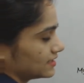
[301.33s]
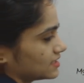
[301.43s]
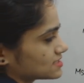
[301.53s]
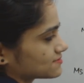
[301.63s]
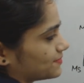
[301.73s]

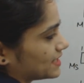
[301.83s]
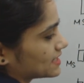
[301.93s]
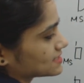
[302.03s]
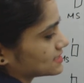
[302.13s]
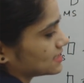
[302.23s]
and this
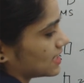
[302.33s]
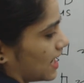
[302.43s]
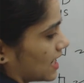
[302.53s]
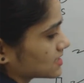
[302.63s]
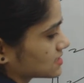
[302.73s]
BSC
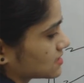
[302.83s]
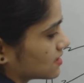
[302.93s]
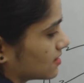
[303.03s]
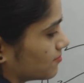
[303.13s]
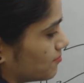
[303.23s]
as
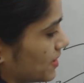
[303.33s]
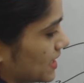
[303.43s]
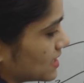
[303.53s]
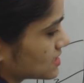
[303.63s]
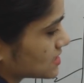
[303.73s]

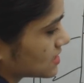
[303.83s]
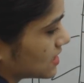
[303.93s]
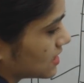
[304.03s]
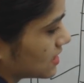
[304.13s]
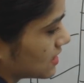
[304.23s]
base